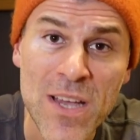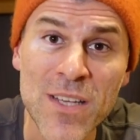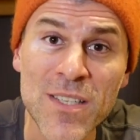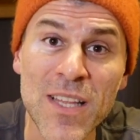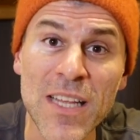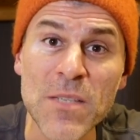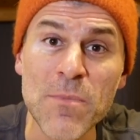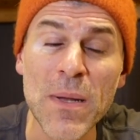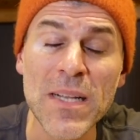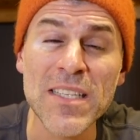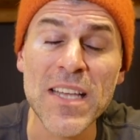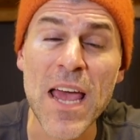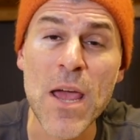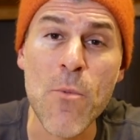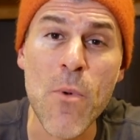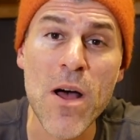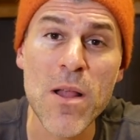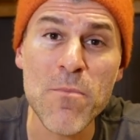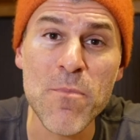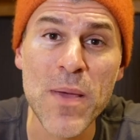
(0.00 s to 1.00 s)
So that's my day
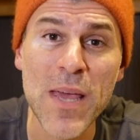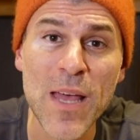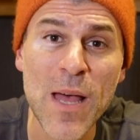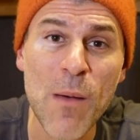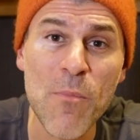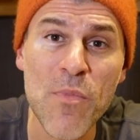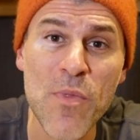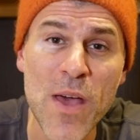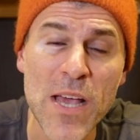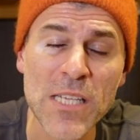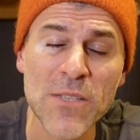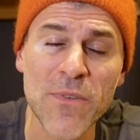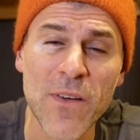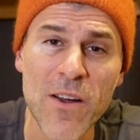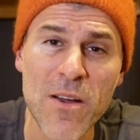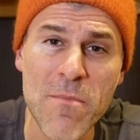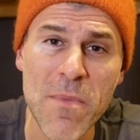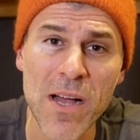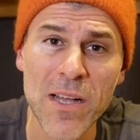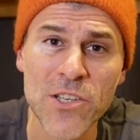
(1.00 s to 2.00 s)
one pickup. Thanks
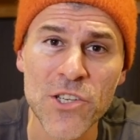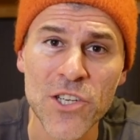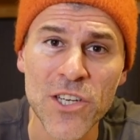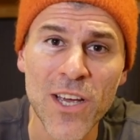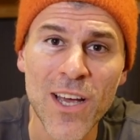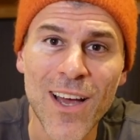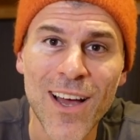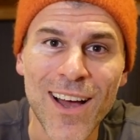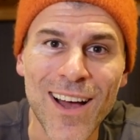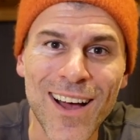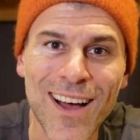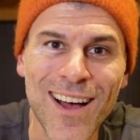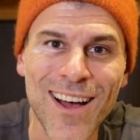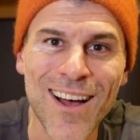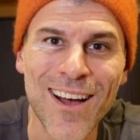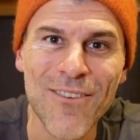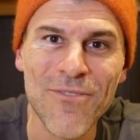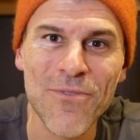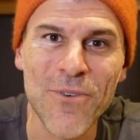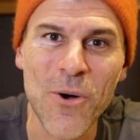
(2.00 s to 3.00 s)
very much
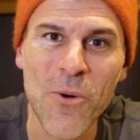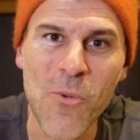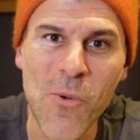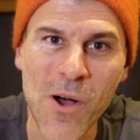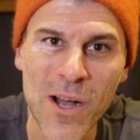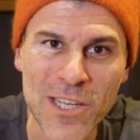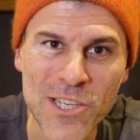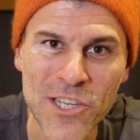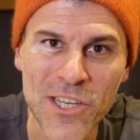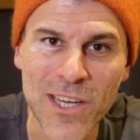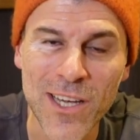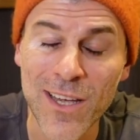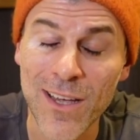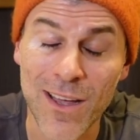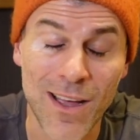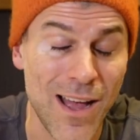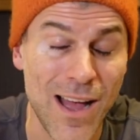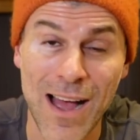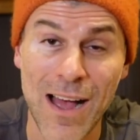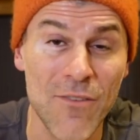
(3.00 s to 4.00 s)
uh, for
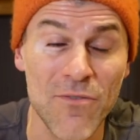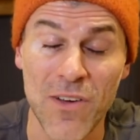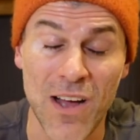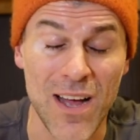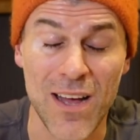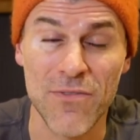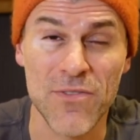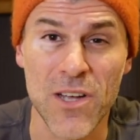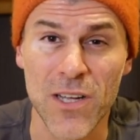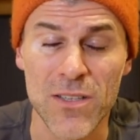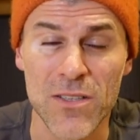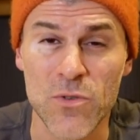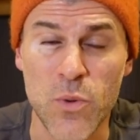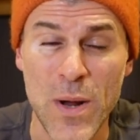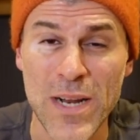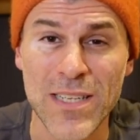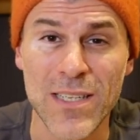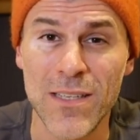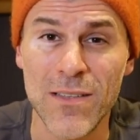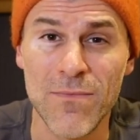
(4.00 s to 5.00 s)
watching. I've, I've got
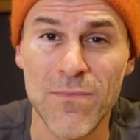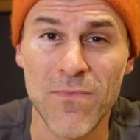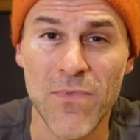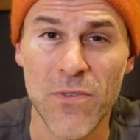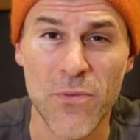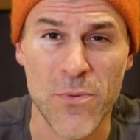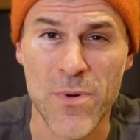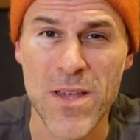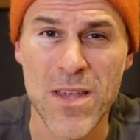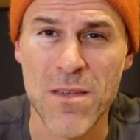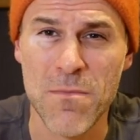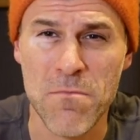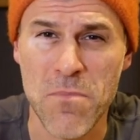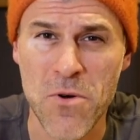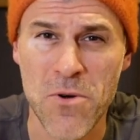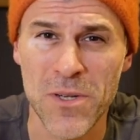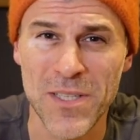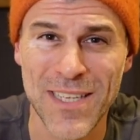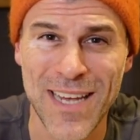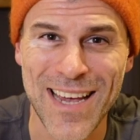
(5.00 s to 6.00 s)
23
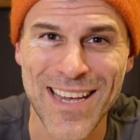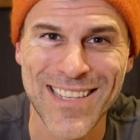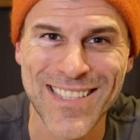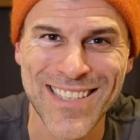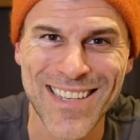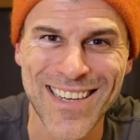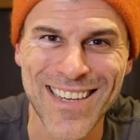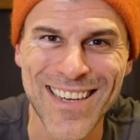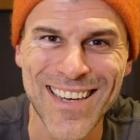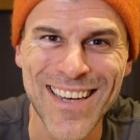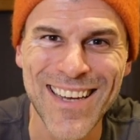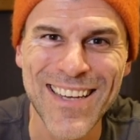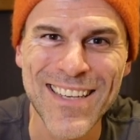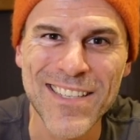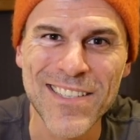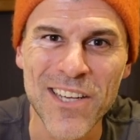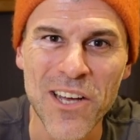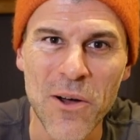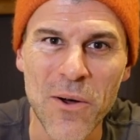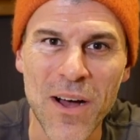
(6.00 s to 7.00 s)
more days here.
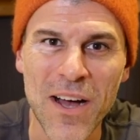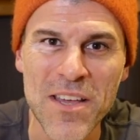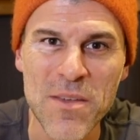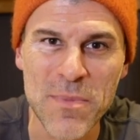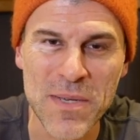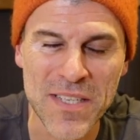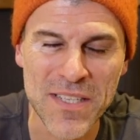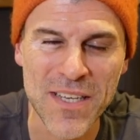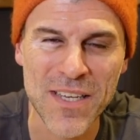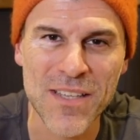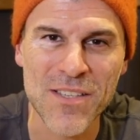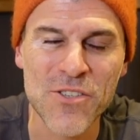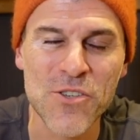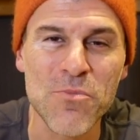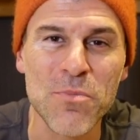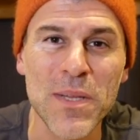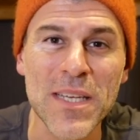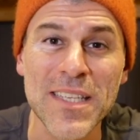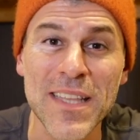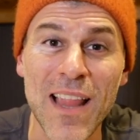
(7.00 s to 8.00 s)
So uh, you'll be seeing
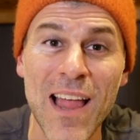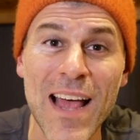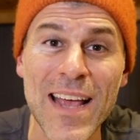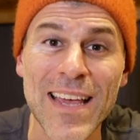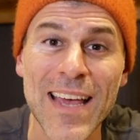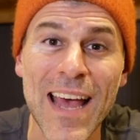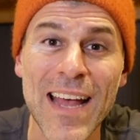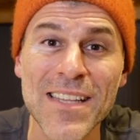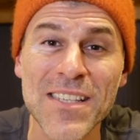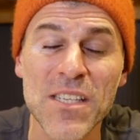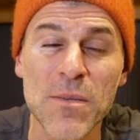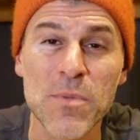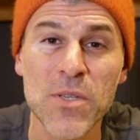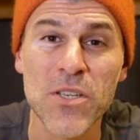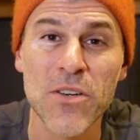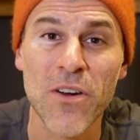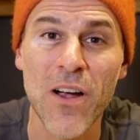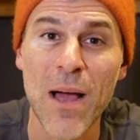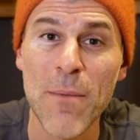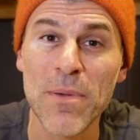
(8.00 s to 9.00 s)
soon. Please like and
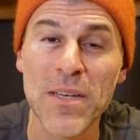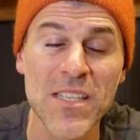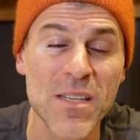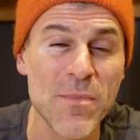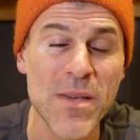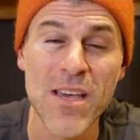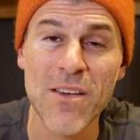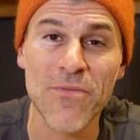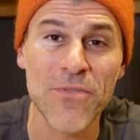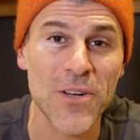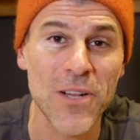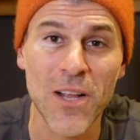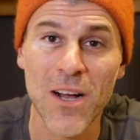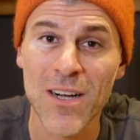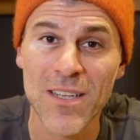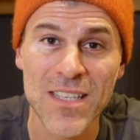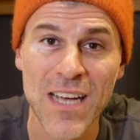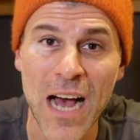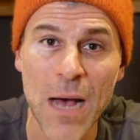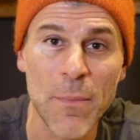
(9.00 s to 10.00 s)
subscribe because I'm here for a
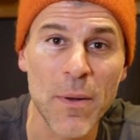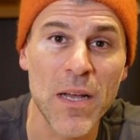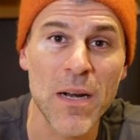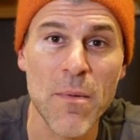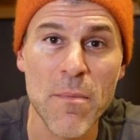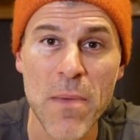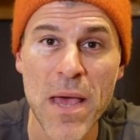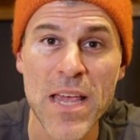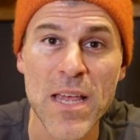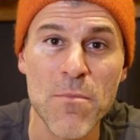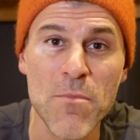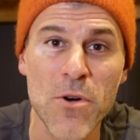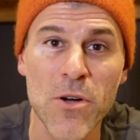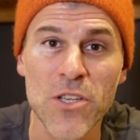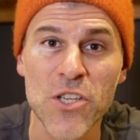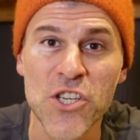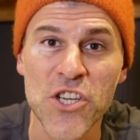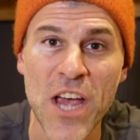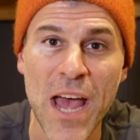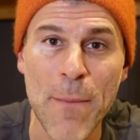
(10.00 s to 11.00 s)
long time. I'm going to be making
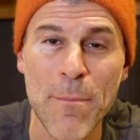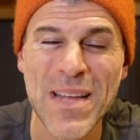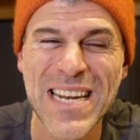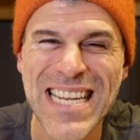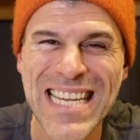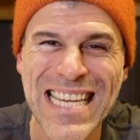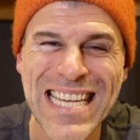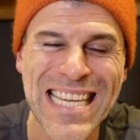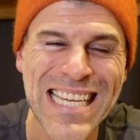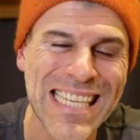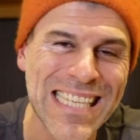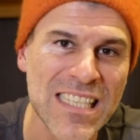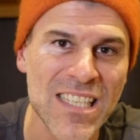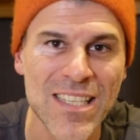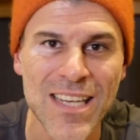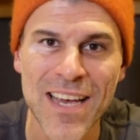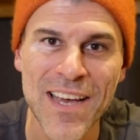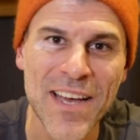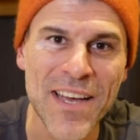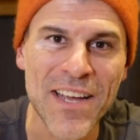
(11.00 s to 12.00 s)
more
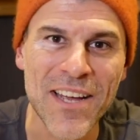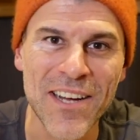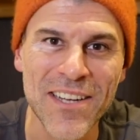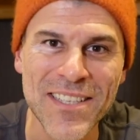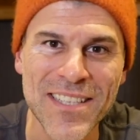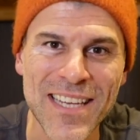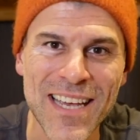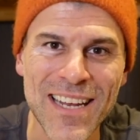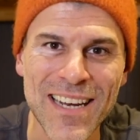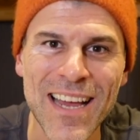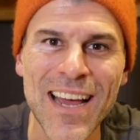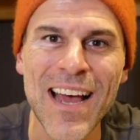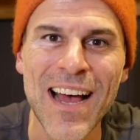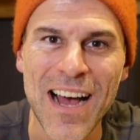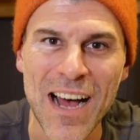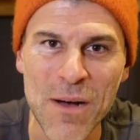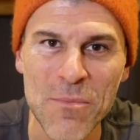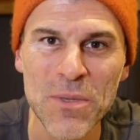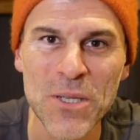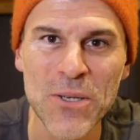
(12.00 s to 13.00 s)
Japanese content.
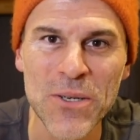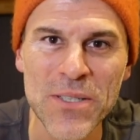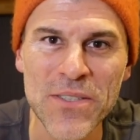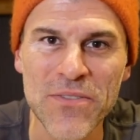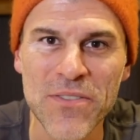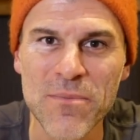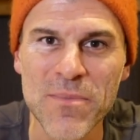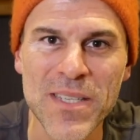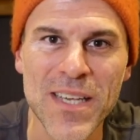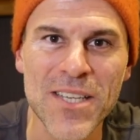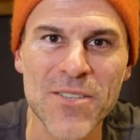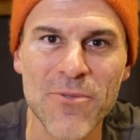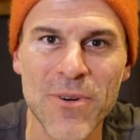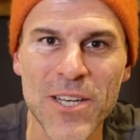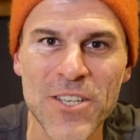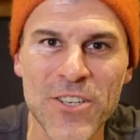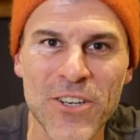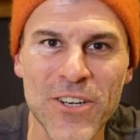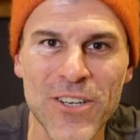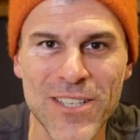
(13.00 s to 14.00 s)
I'm Lewis from Zez
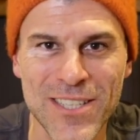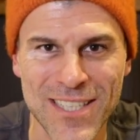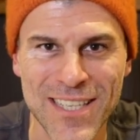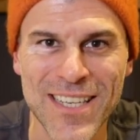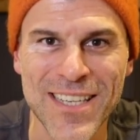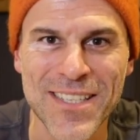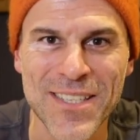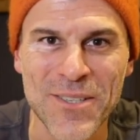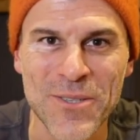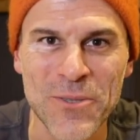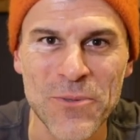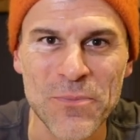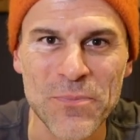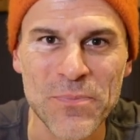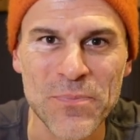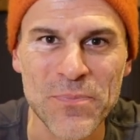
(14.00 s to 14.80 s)
Retro. See you soon.